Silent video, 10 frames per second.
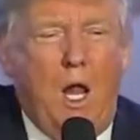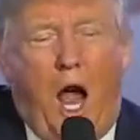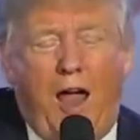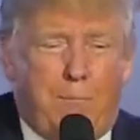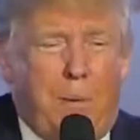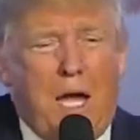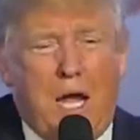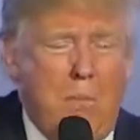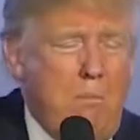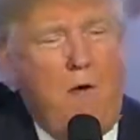I beat
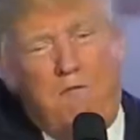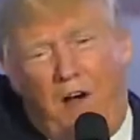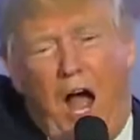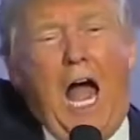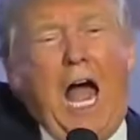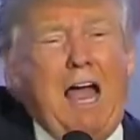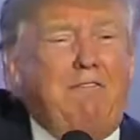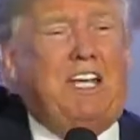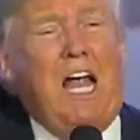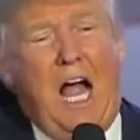him
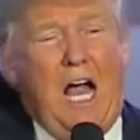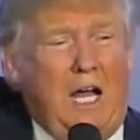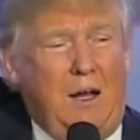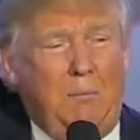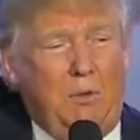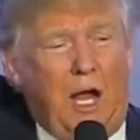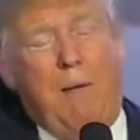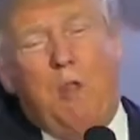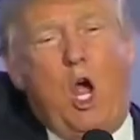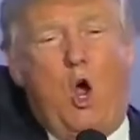5 times.
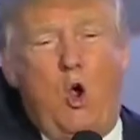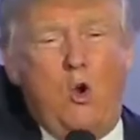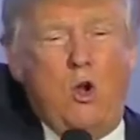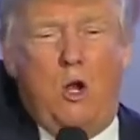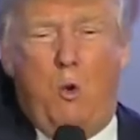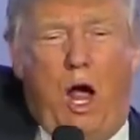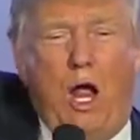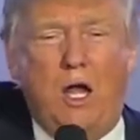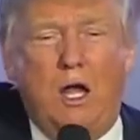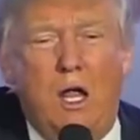I'm the only
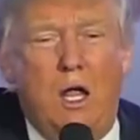one.